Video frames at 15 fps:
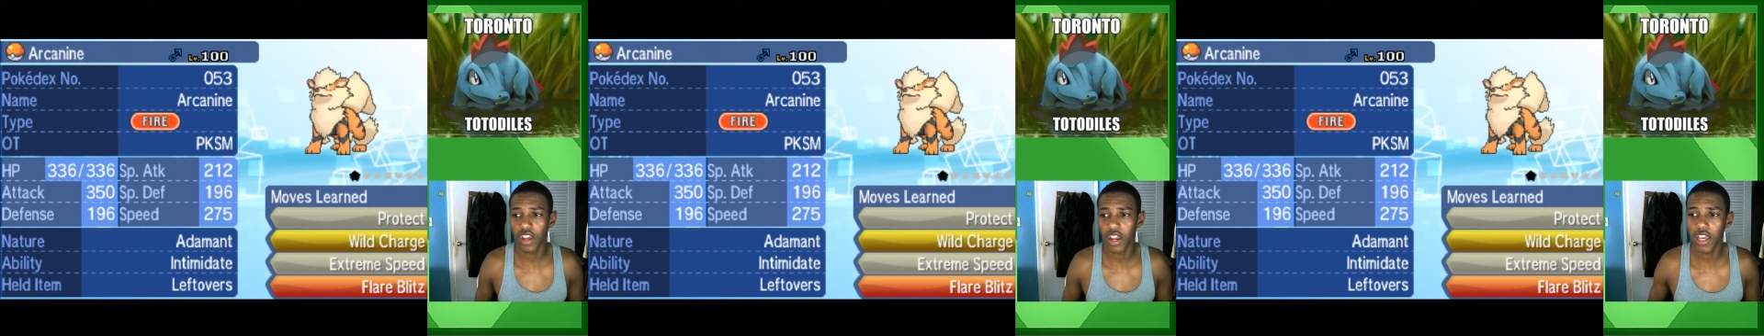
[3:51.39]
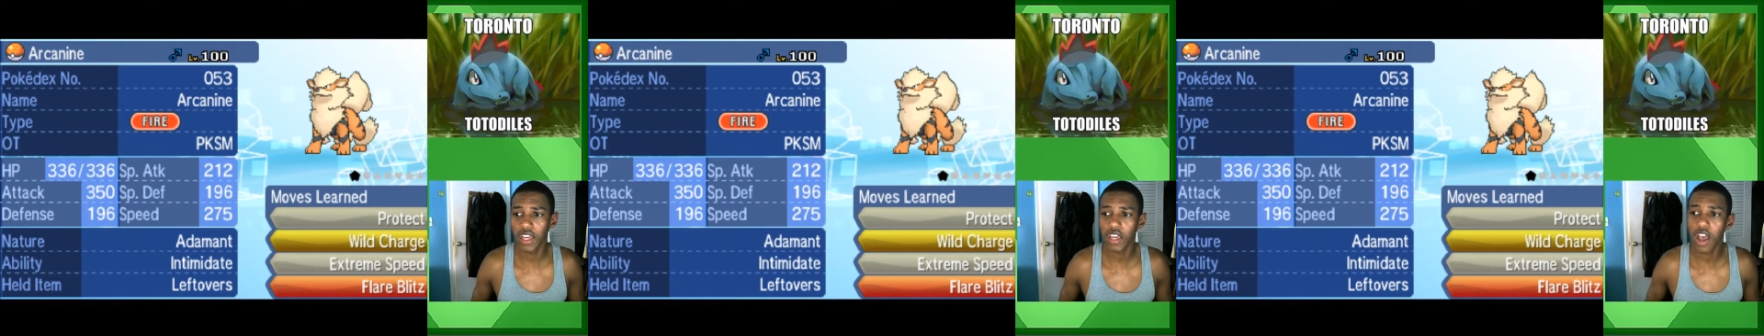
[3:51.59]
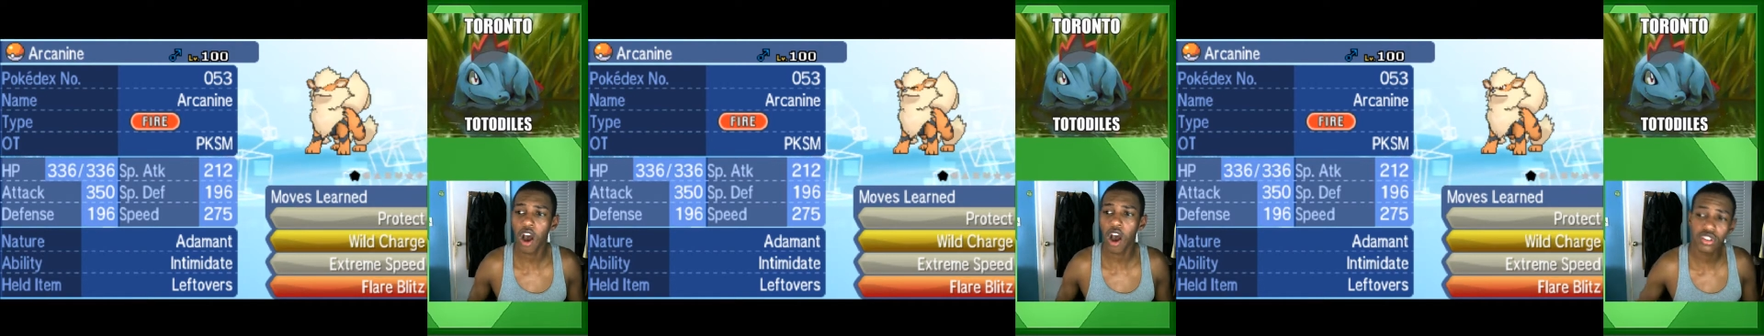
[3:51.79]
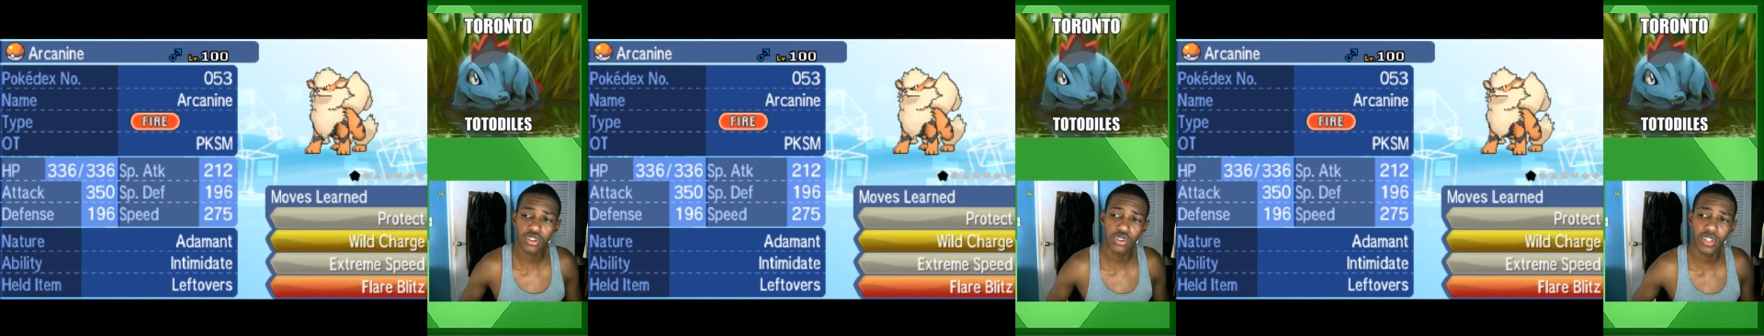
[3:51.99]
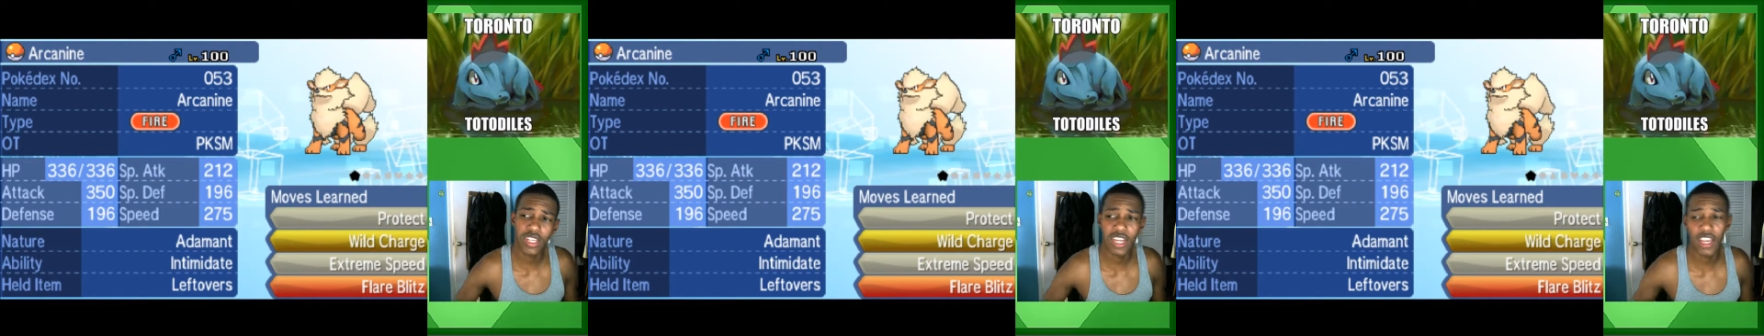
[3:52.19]
It also
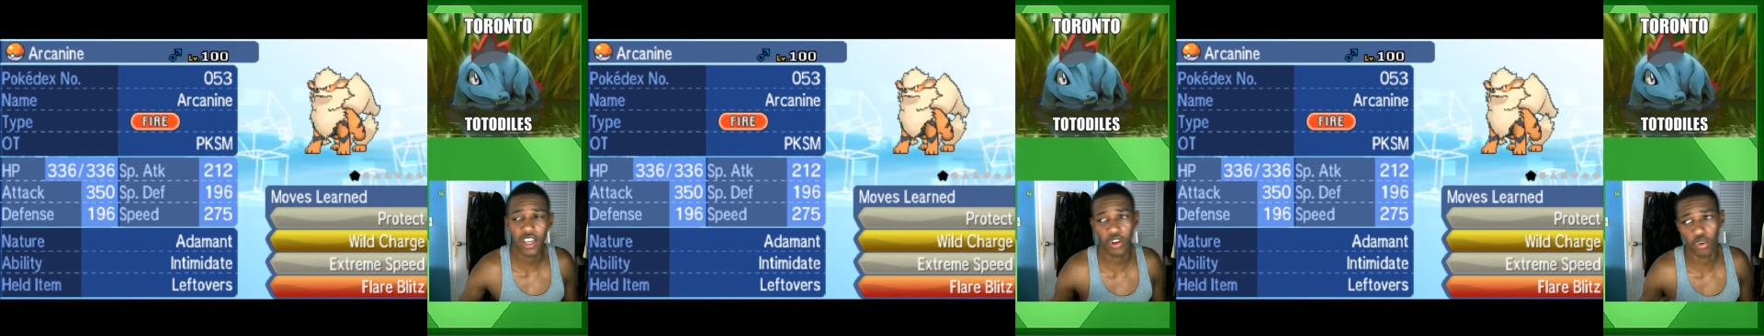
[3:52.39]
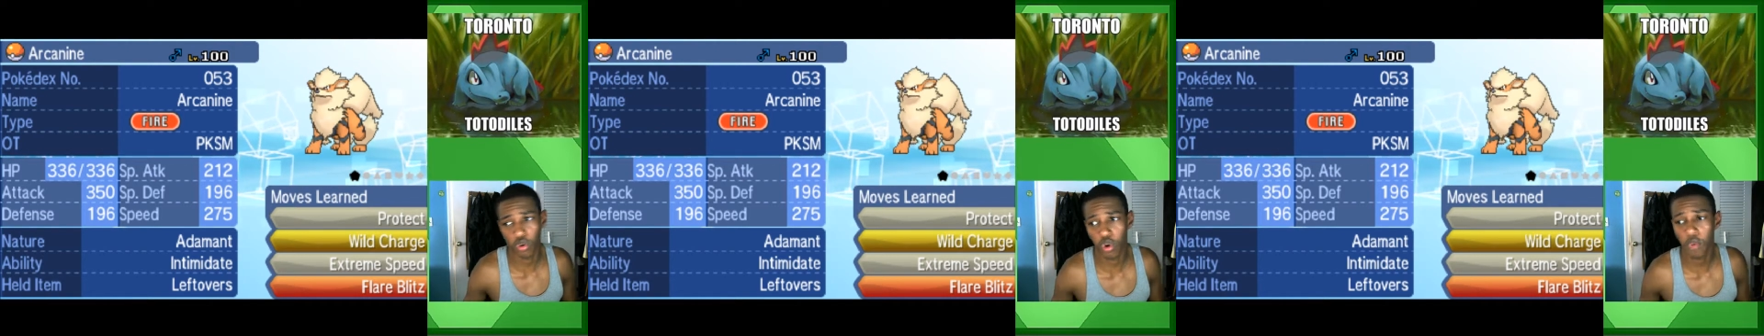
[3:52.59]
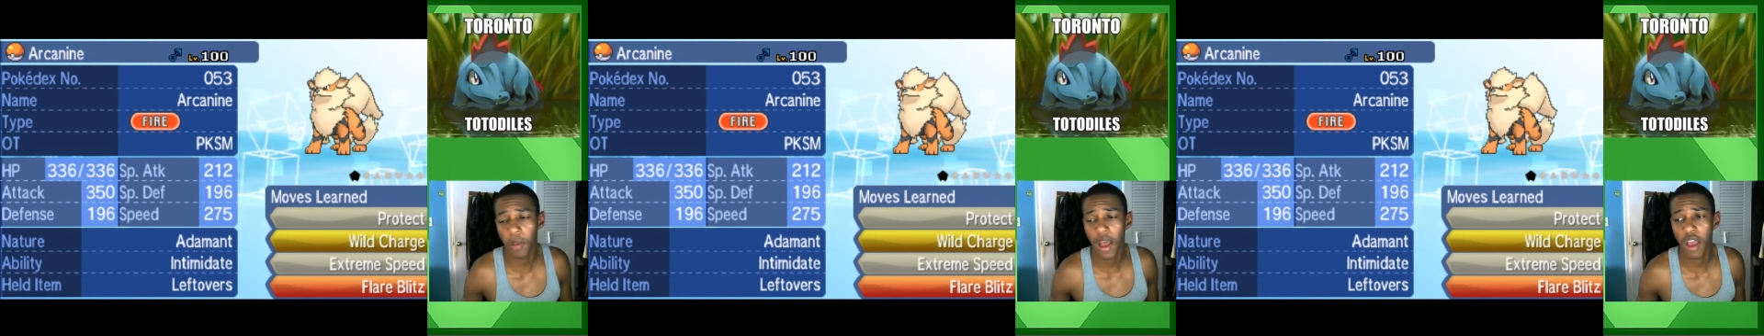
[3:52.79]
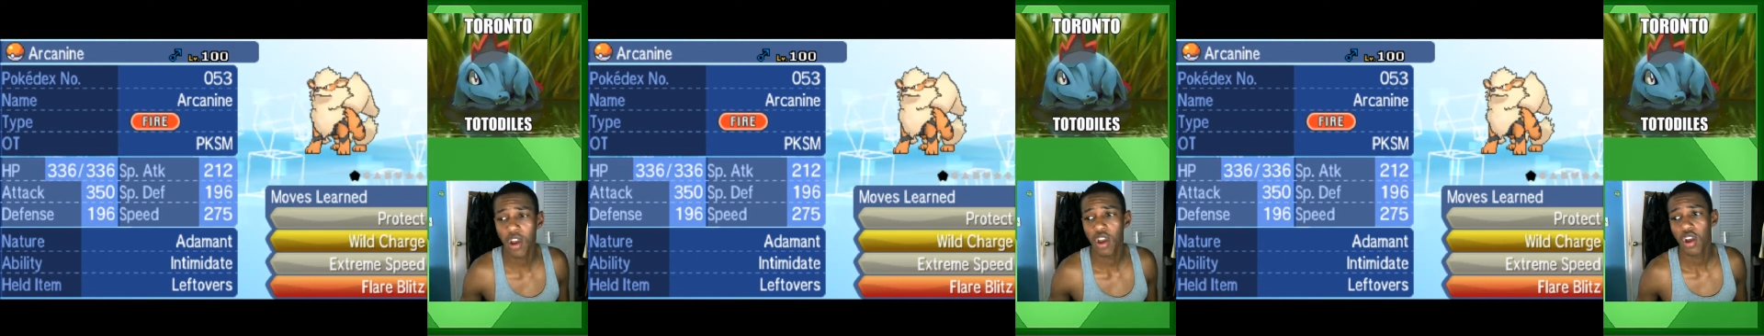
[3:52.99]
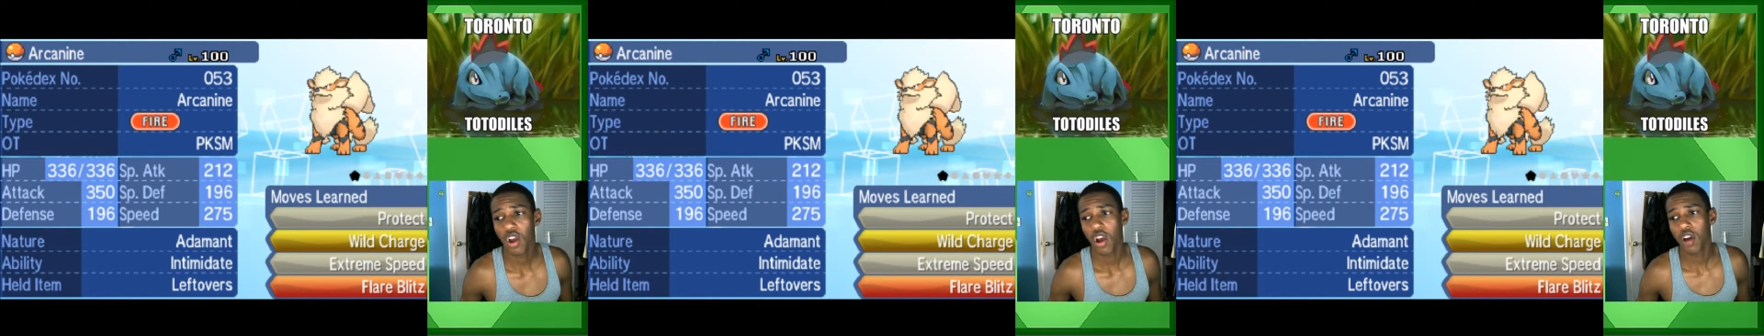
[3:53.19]
can hit Crobat
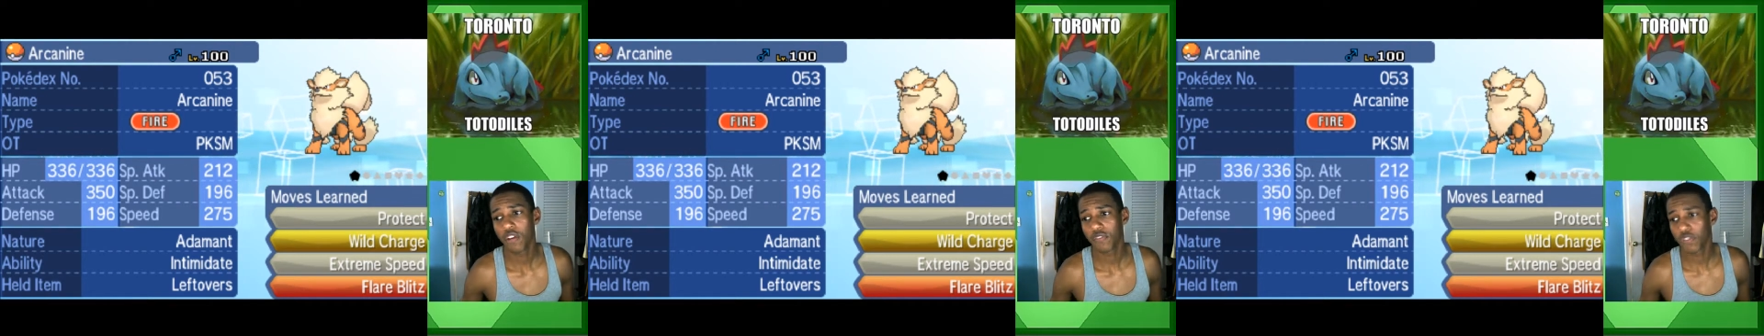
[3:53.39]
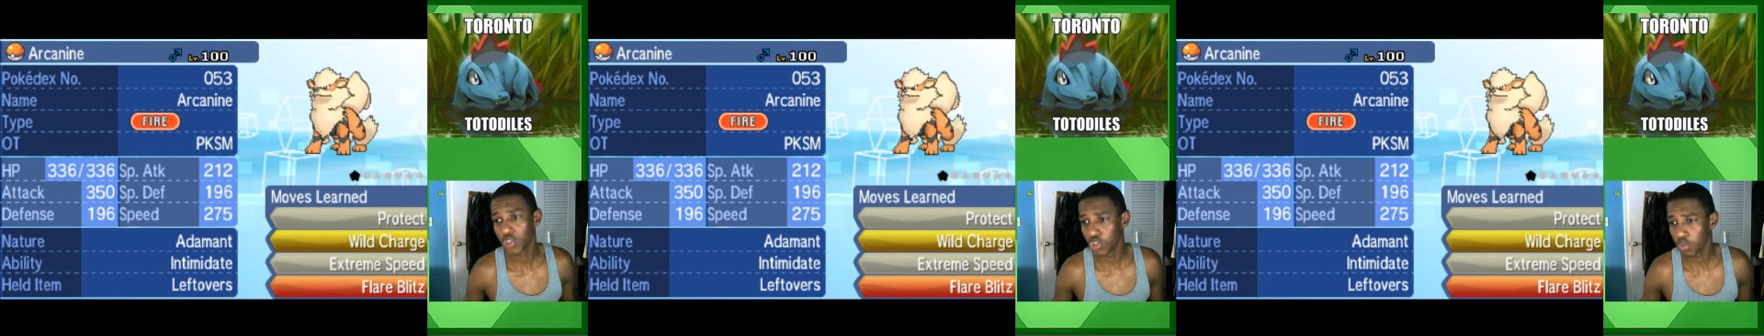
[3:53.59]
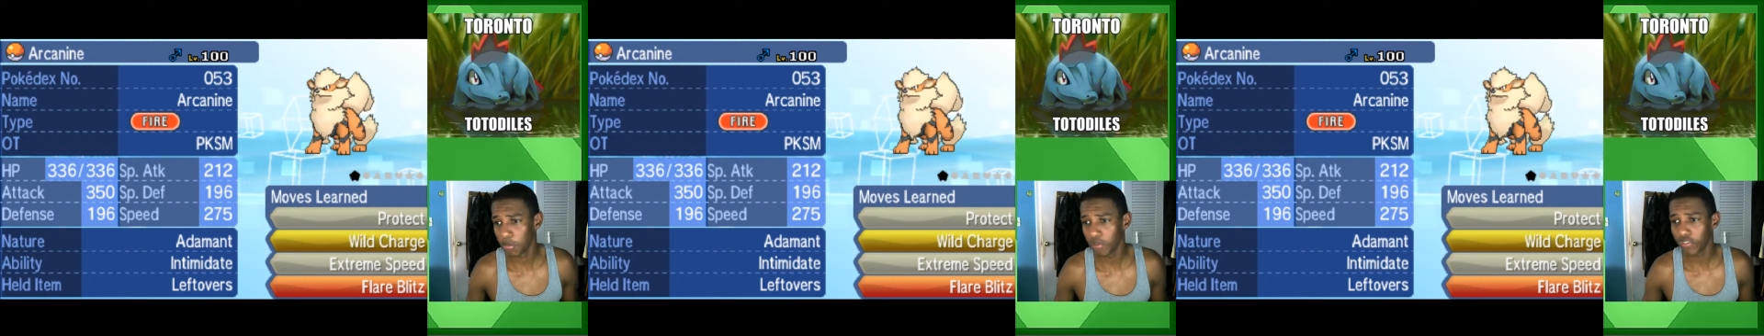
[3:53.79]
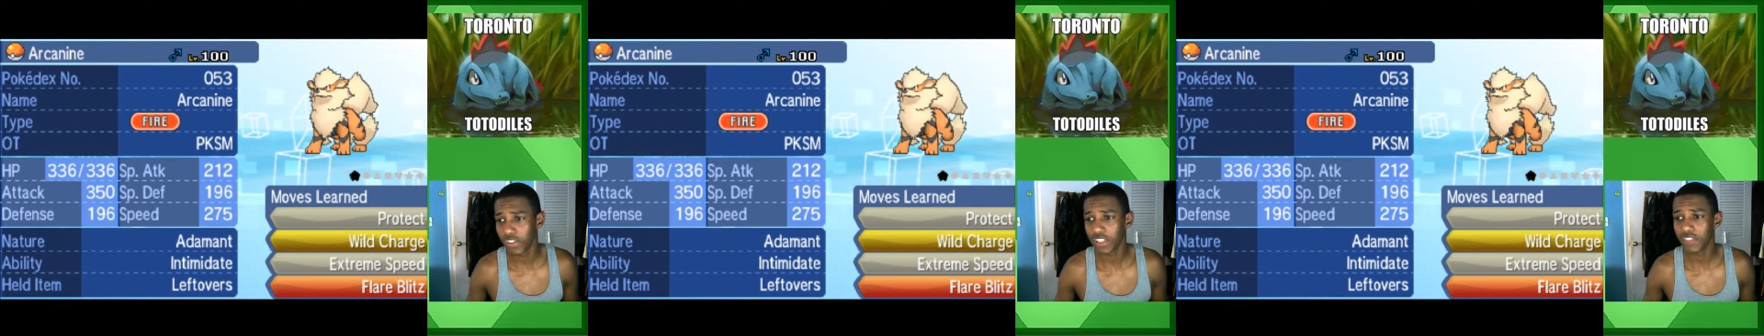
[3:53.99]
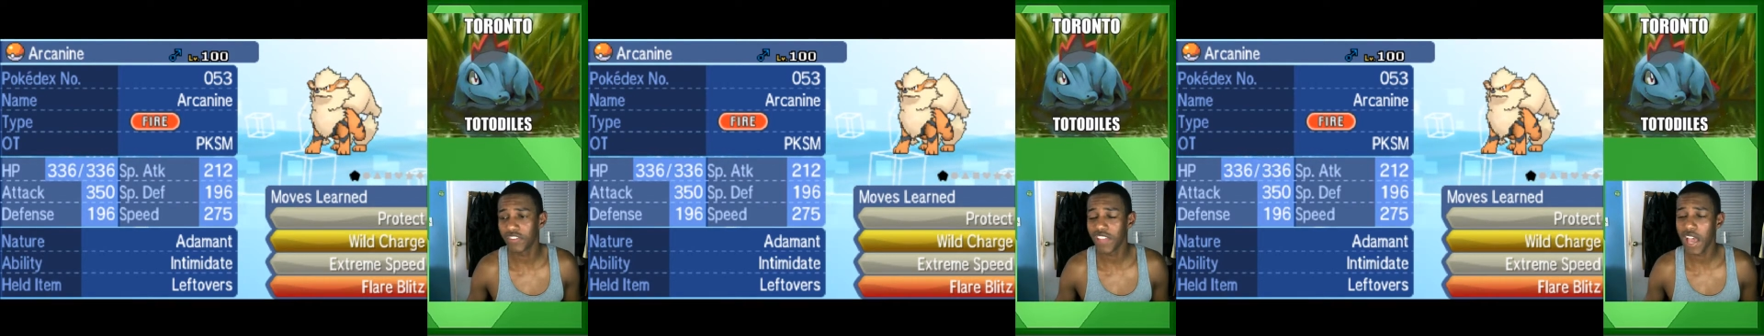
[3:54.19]
for super
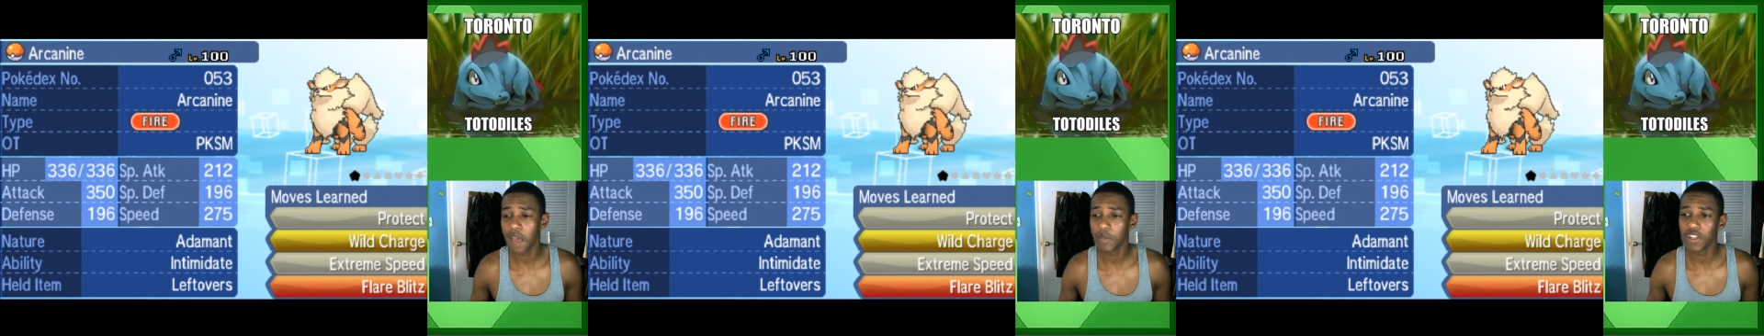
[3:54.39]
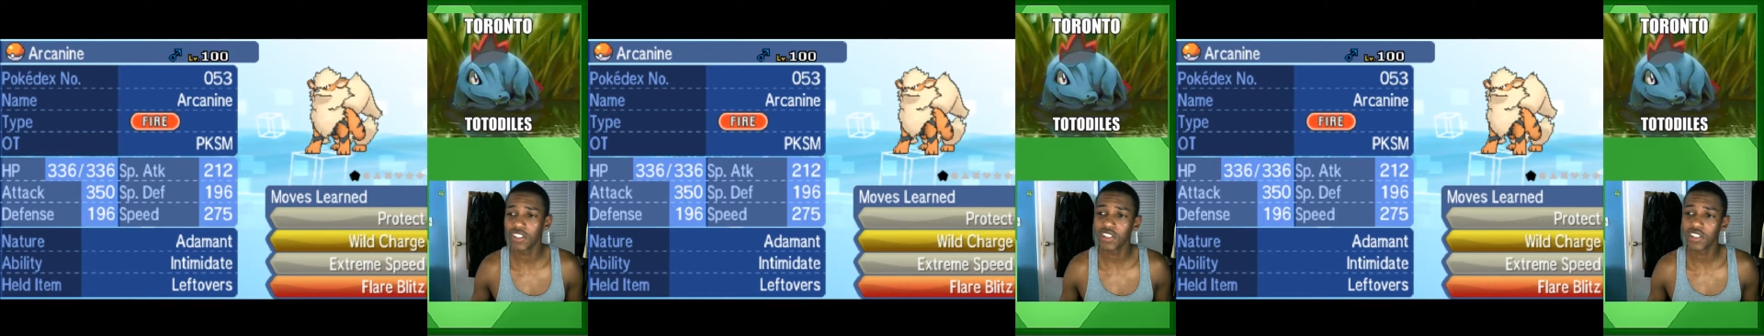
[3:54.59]
effective damage.